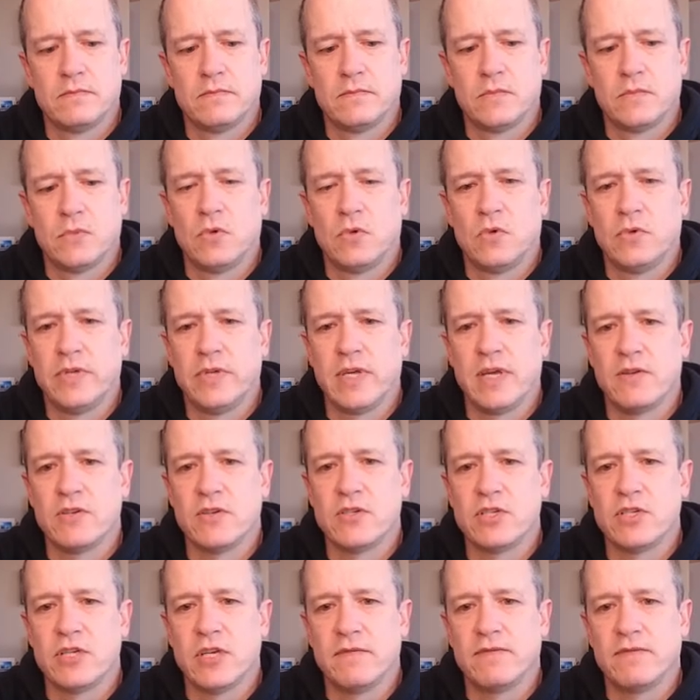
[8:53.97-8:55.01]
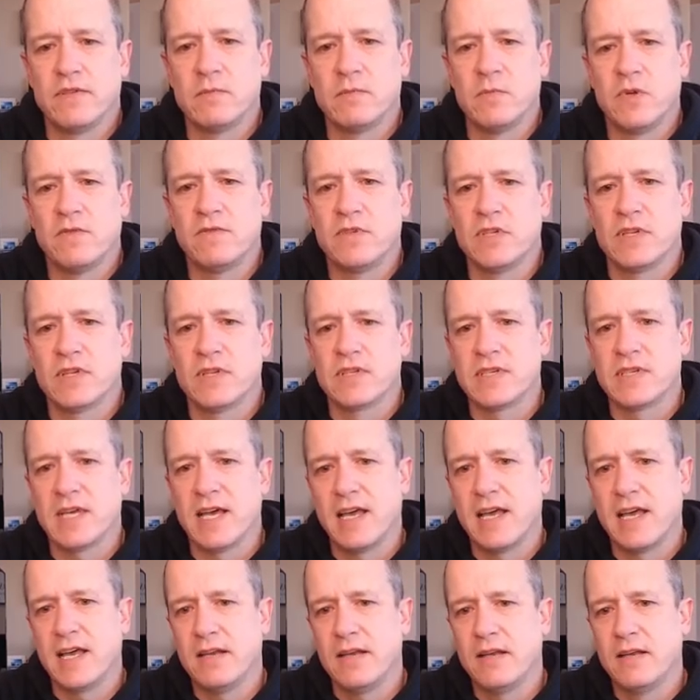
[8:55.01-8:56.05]
hold down shift and move to the
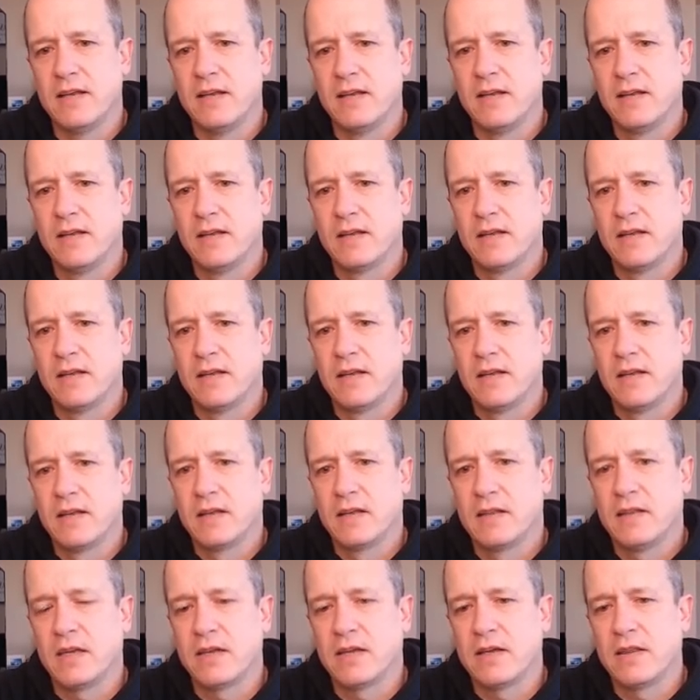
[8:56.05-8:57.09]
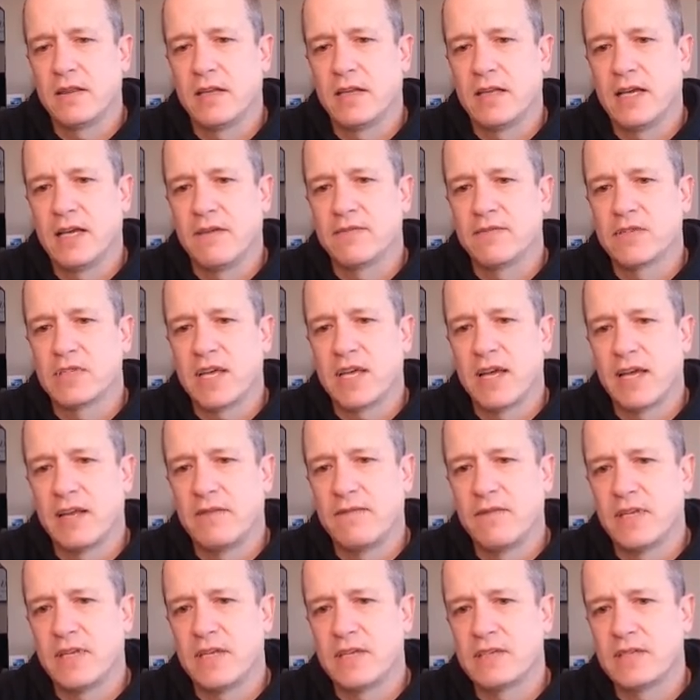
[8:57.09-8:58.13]
side. Click on the left side
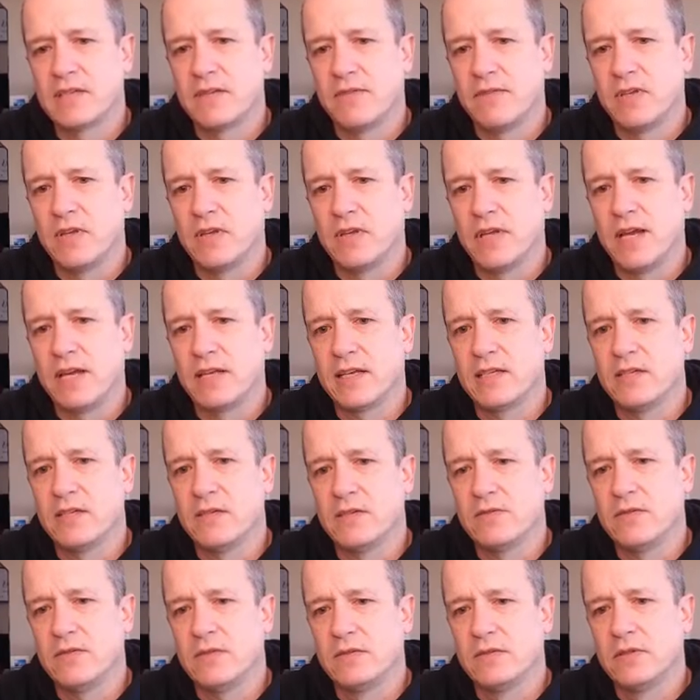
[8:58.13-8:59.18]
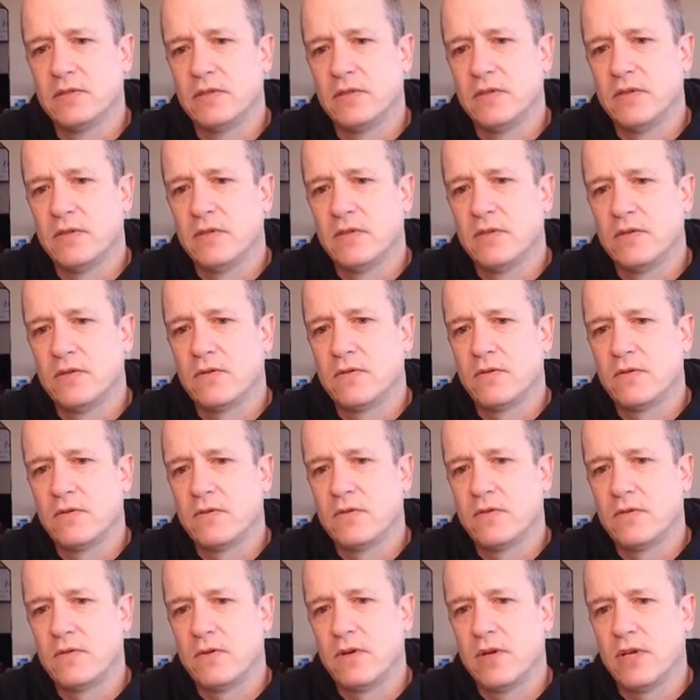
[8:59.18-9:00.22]
of this if you'd like to.
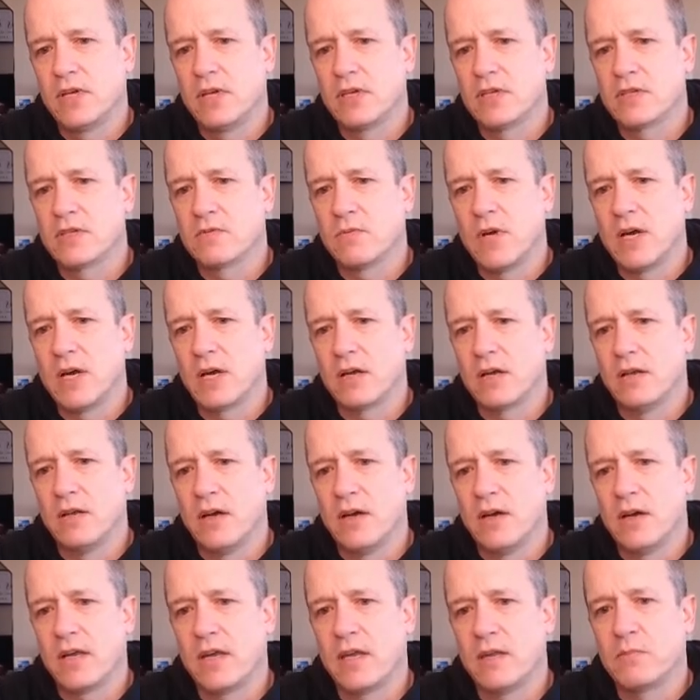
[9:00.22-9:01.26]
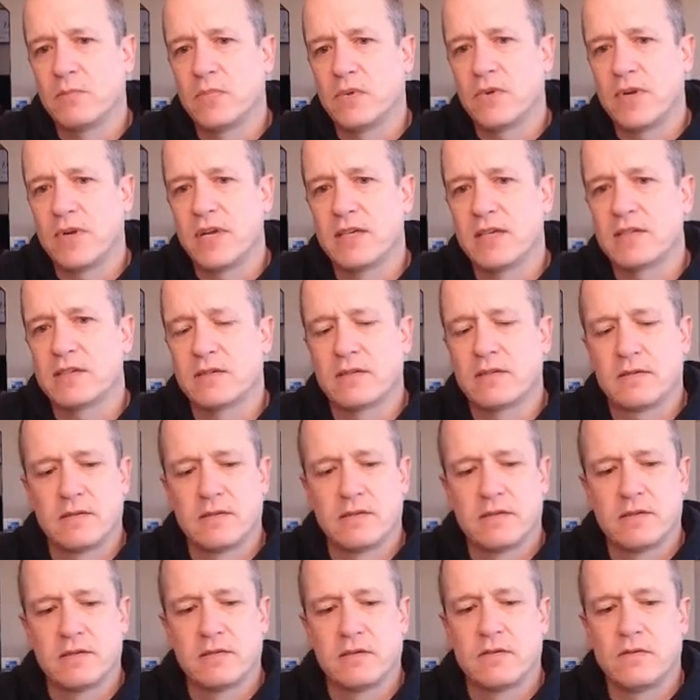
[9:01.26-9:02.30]
Or you can just walk along and place
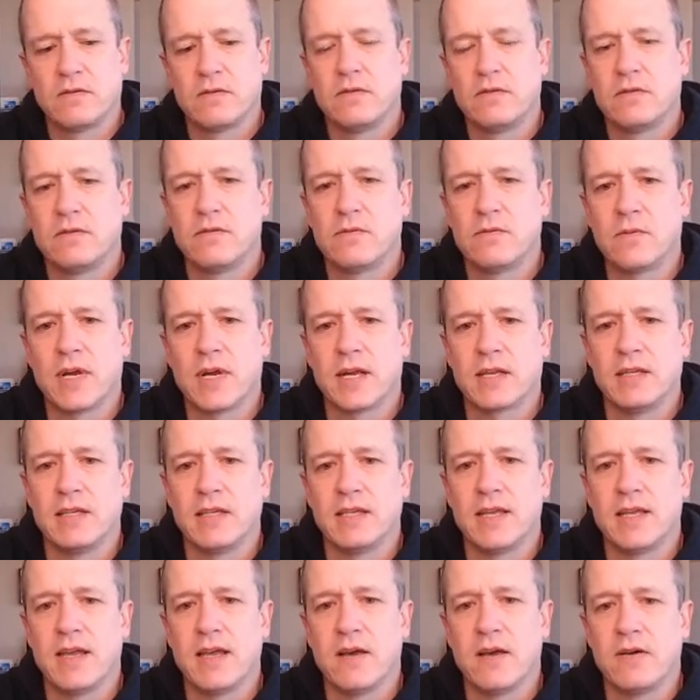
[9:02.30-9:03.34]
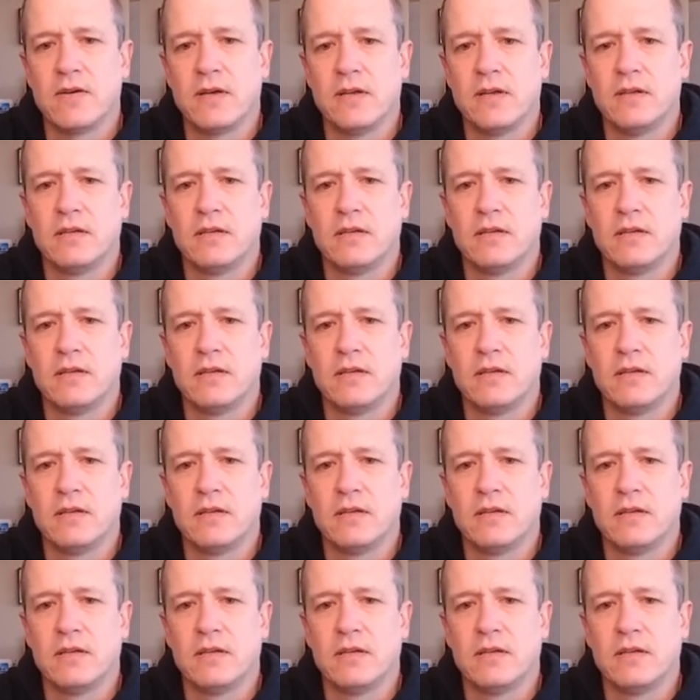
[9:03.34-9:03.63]
directly down.